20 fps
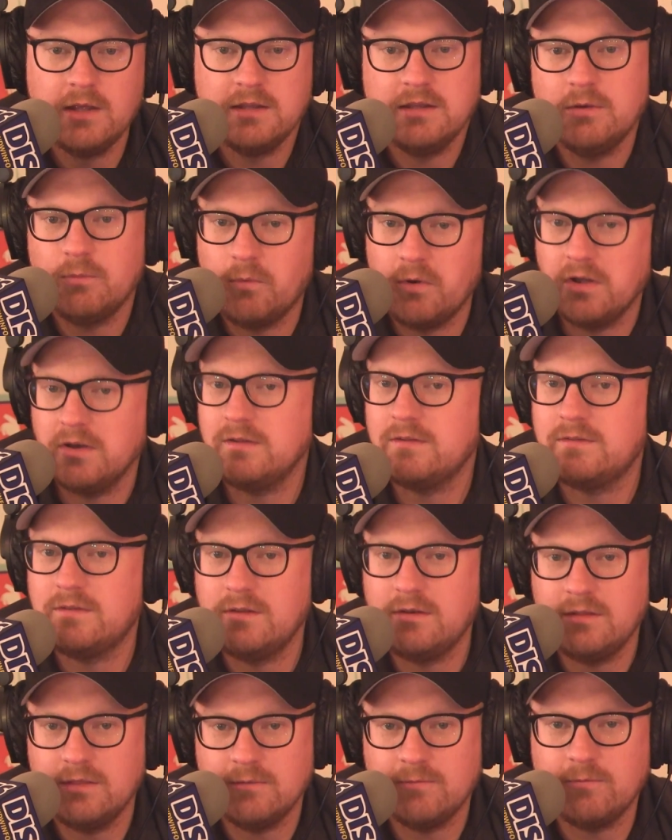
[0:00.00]
you want to
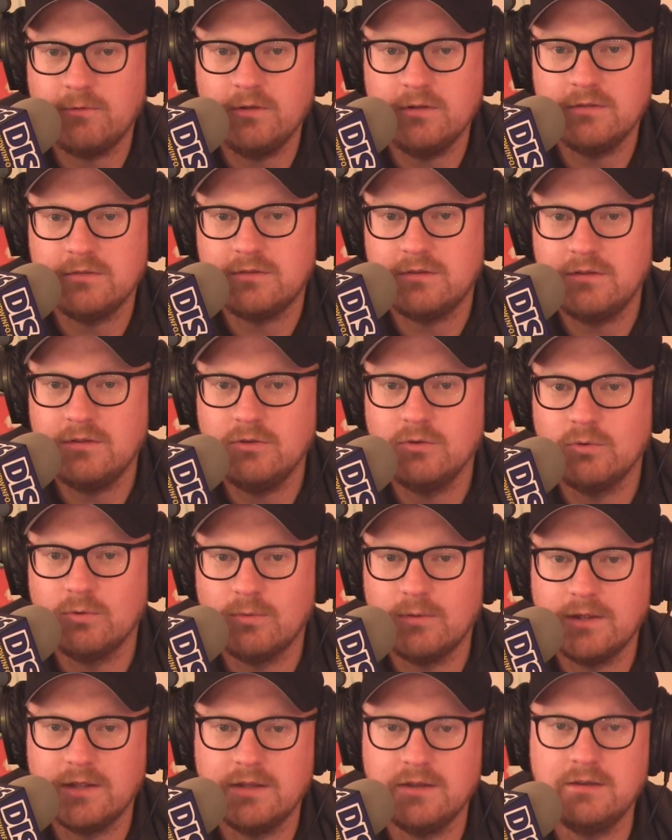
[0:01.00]
sit in the front
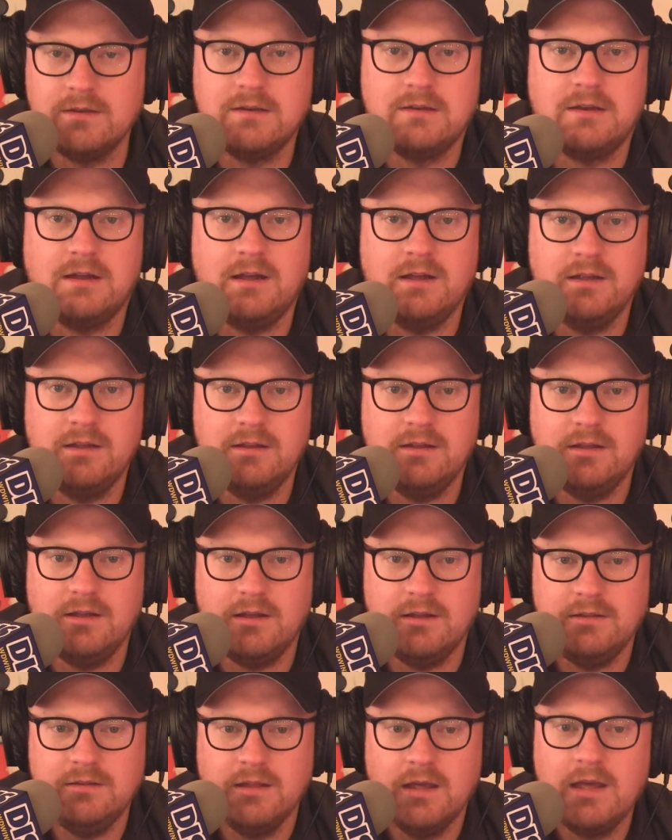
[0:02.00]
too. And I,
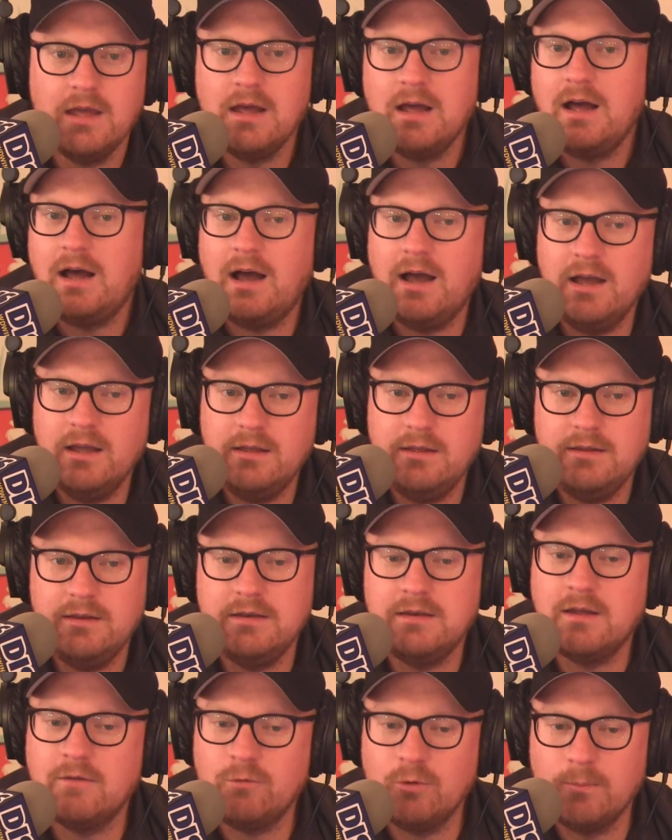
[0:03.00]
I, I
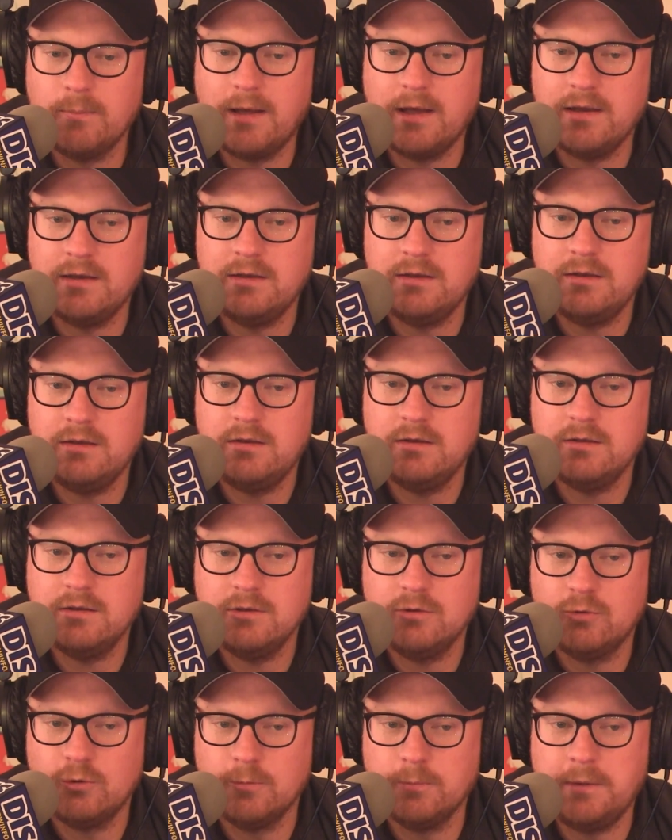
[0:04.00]
never minded
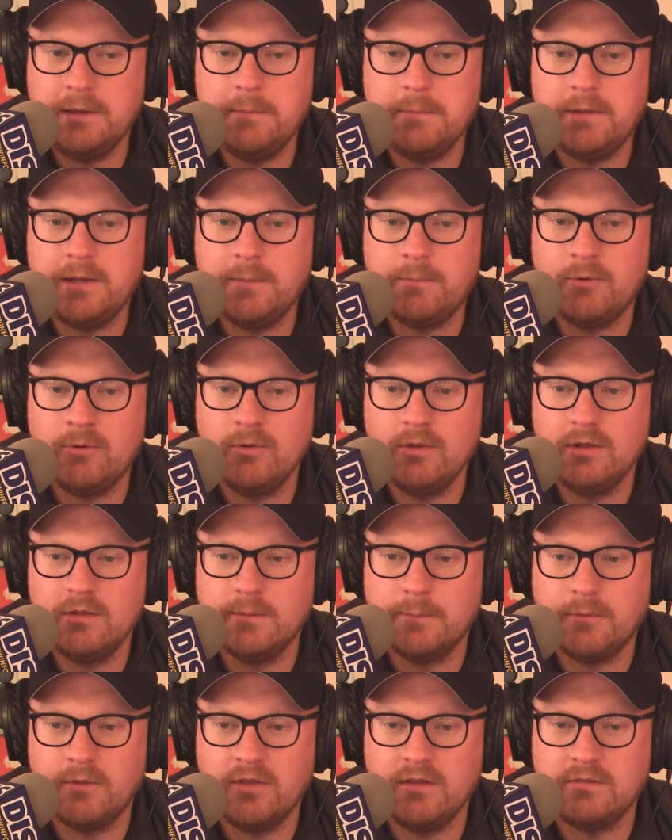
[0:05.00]
grouping people in
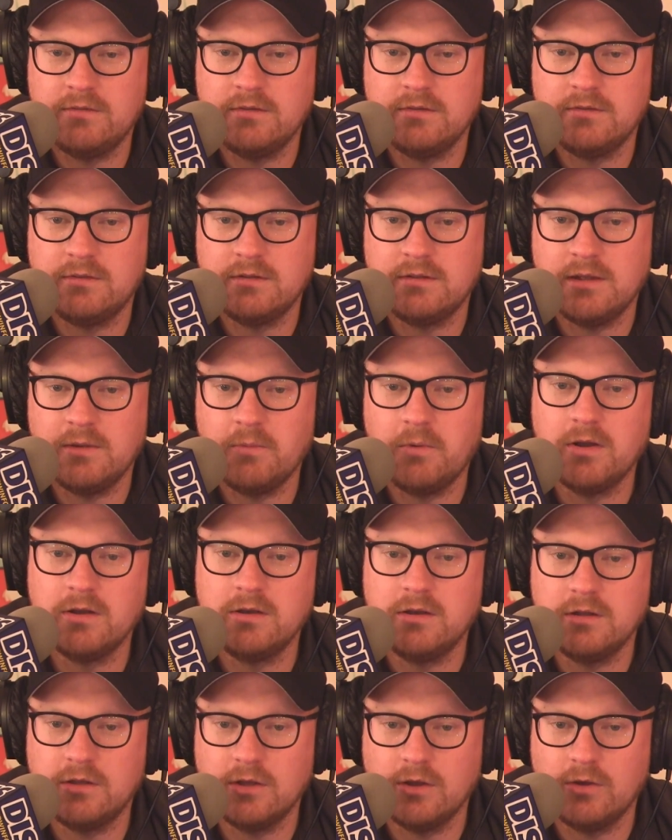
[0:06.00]
the places that they
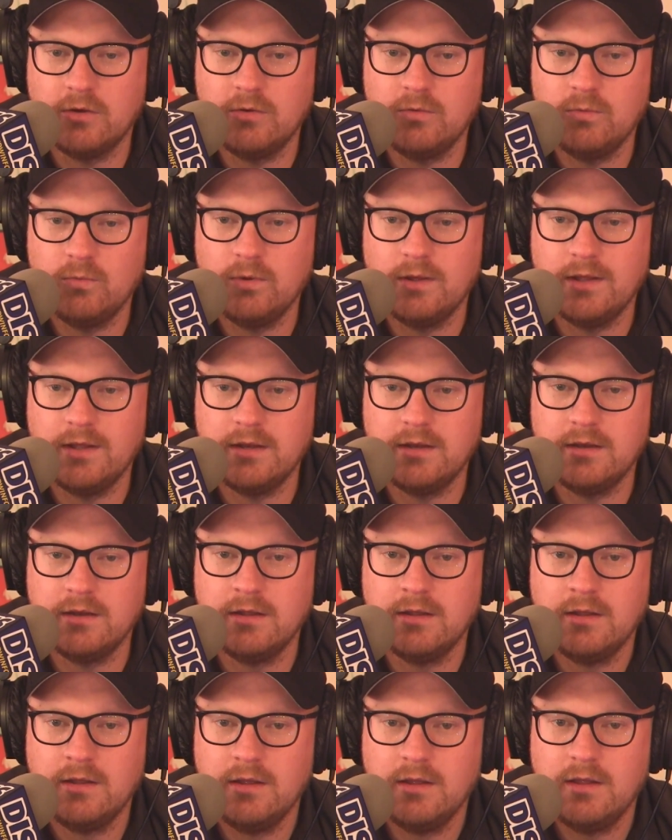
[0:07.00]
wanted to go when,
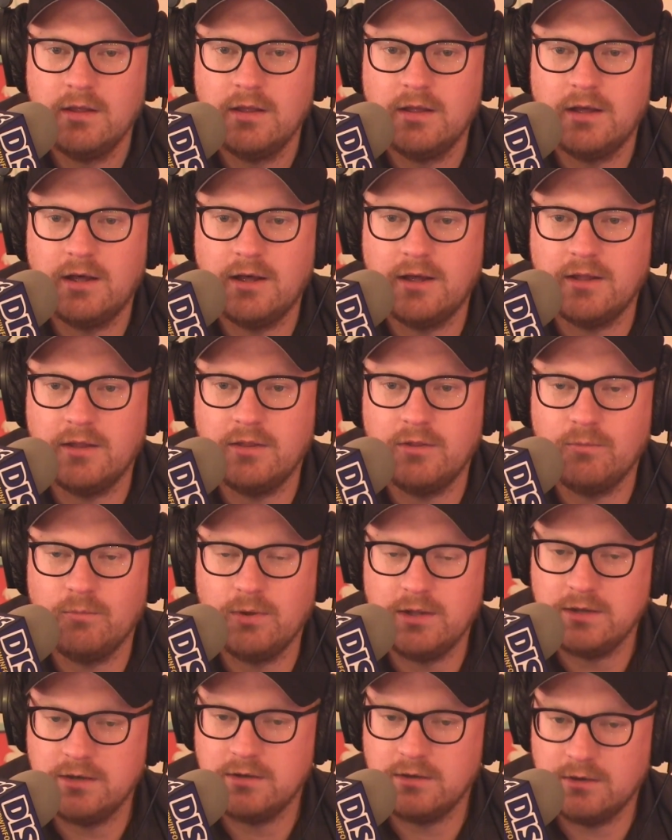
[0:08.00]
uh,
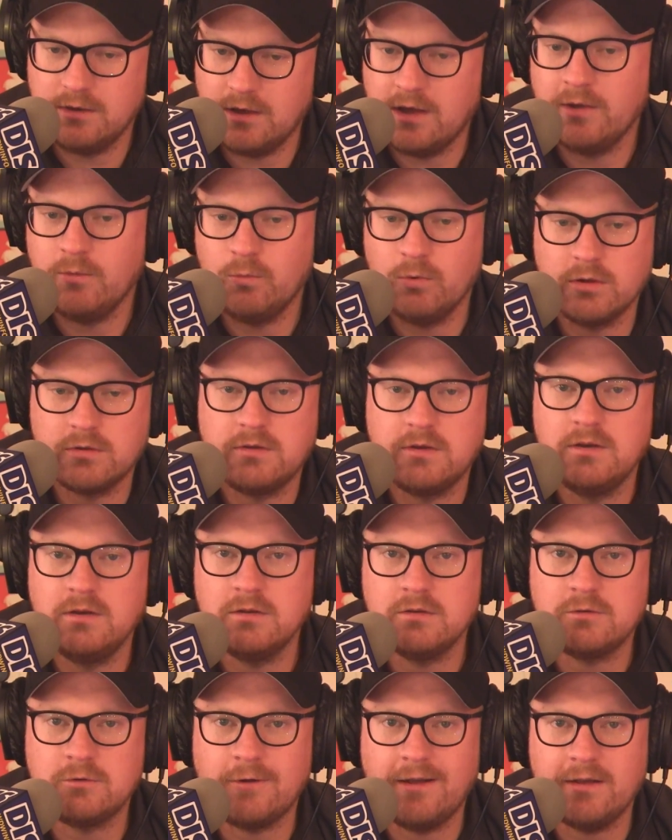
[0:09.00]
when I worked in
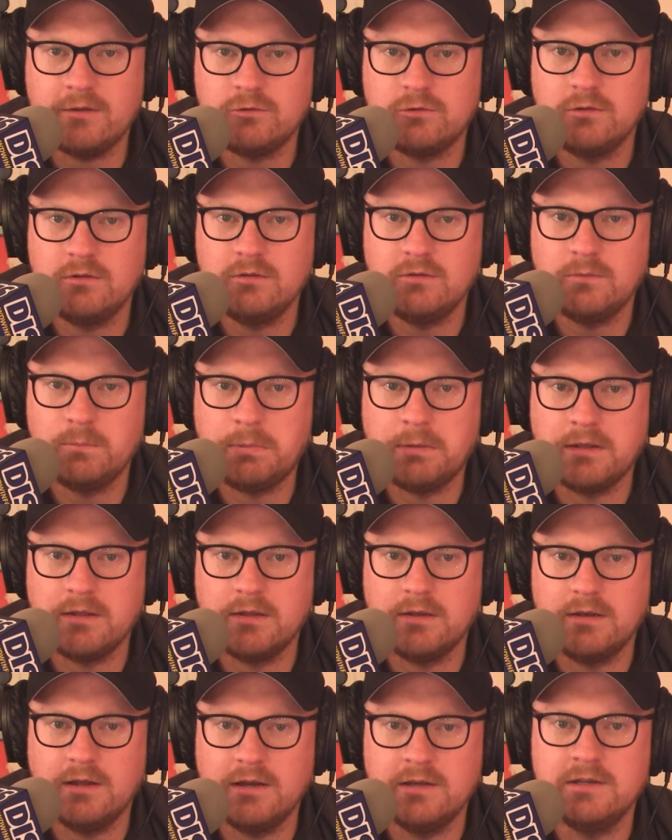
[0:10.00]
attractions.
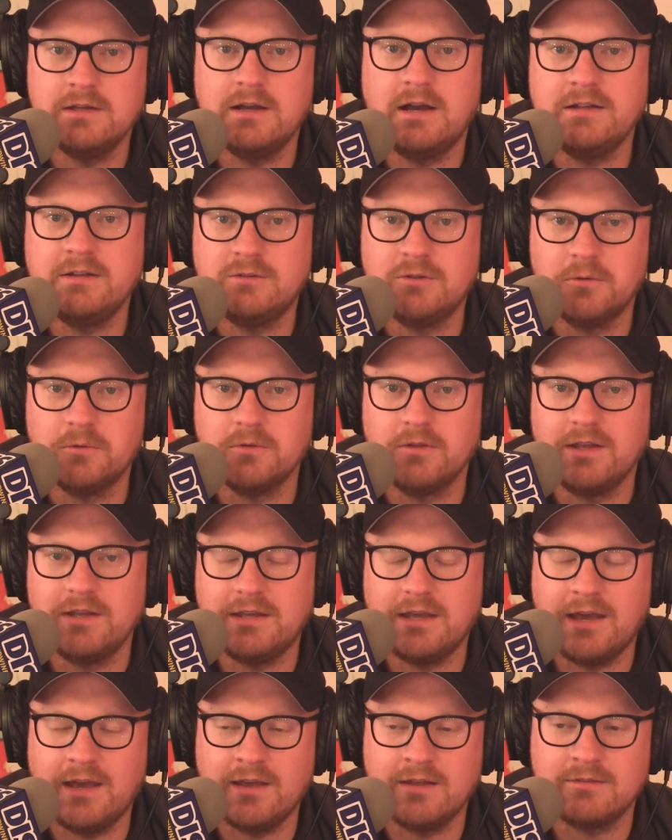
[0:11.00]
But I, I don't
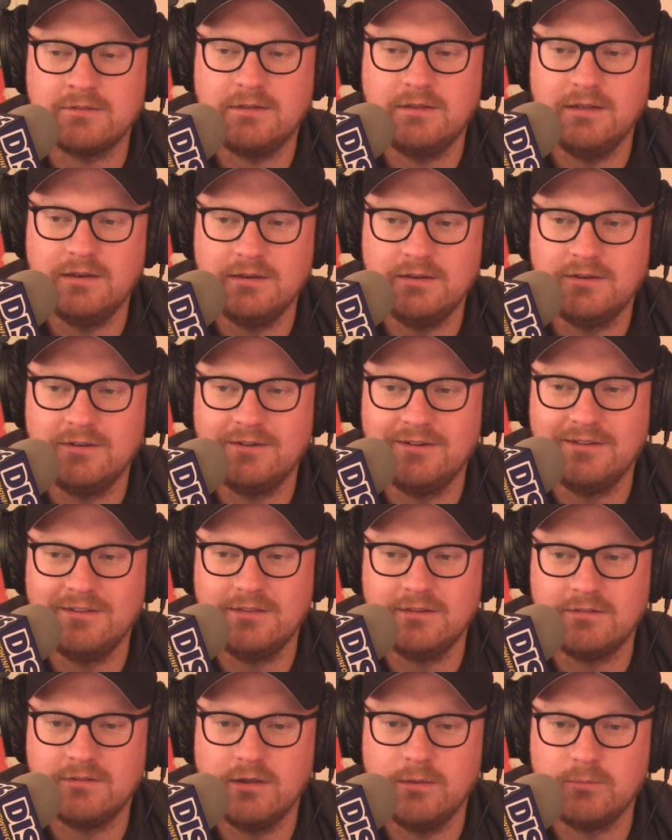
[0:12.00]
like asking at
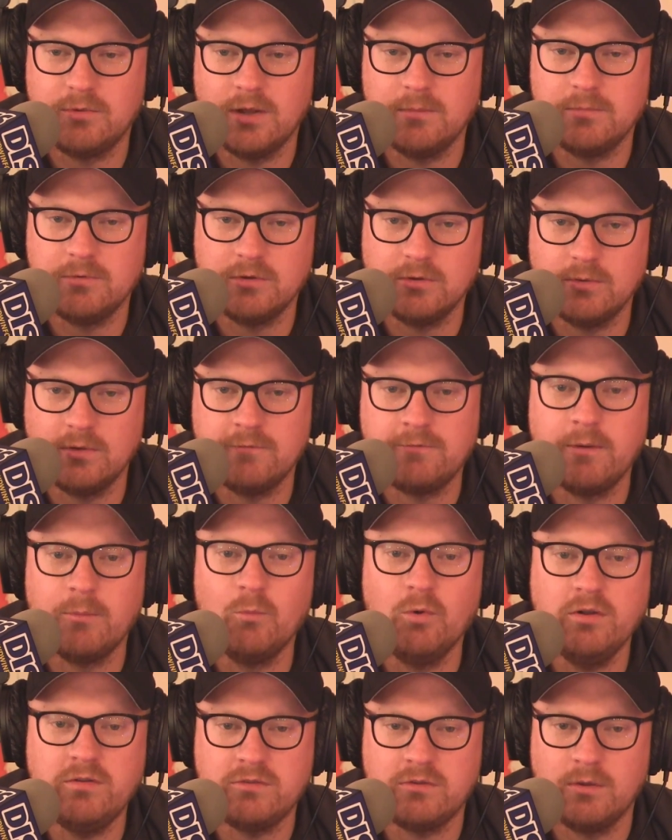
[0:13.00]
the same time too. If I'm
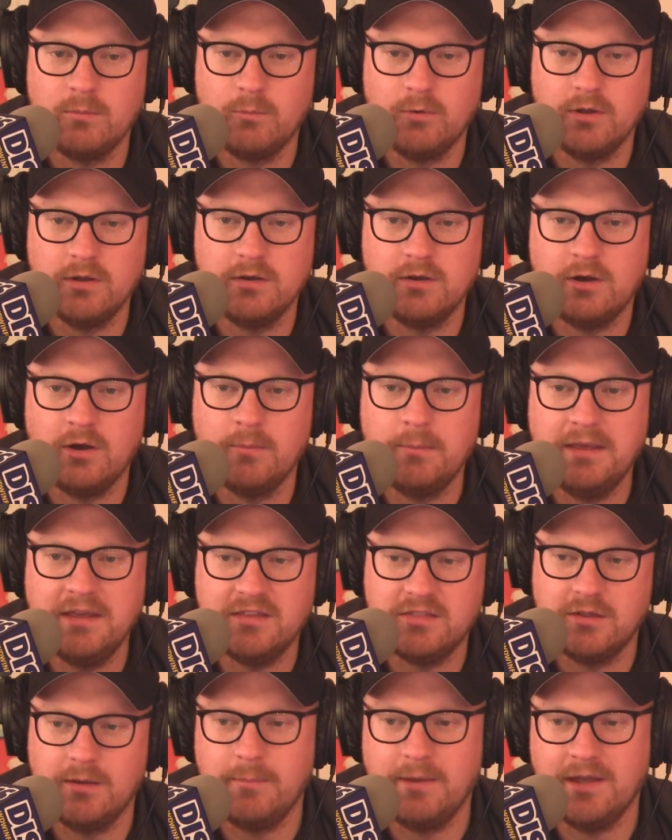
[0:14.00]
with someone, I'll
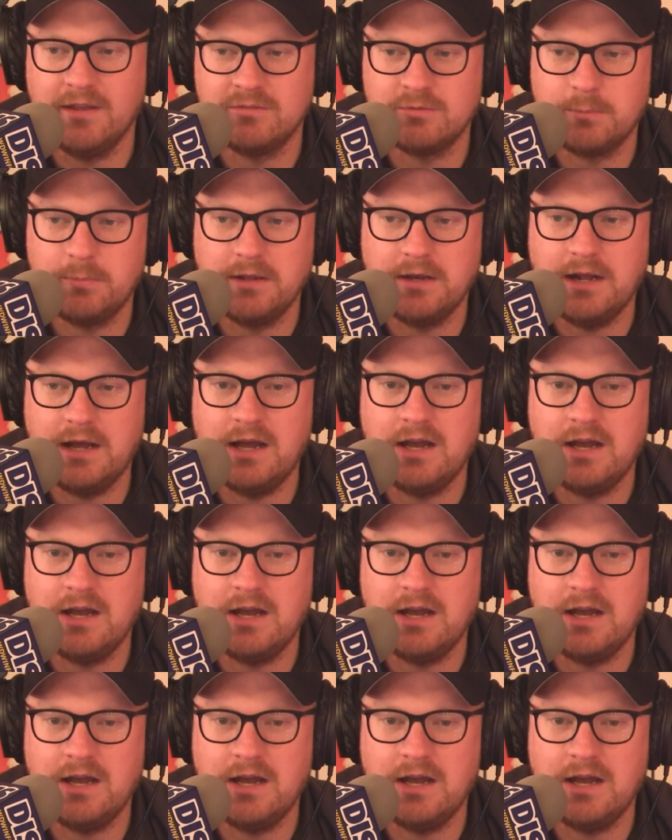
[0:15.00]
make them ask. But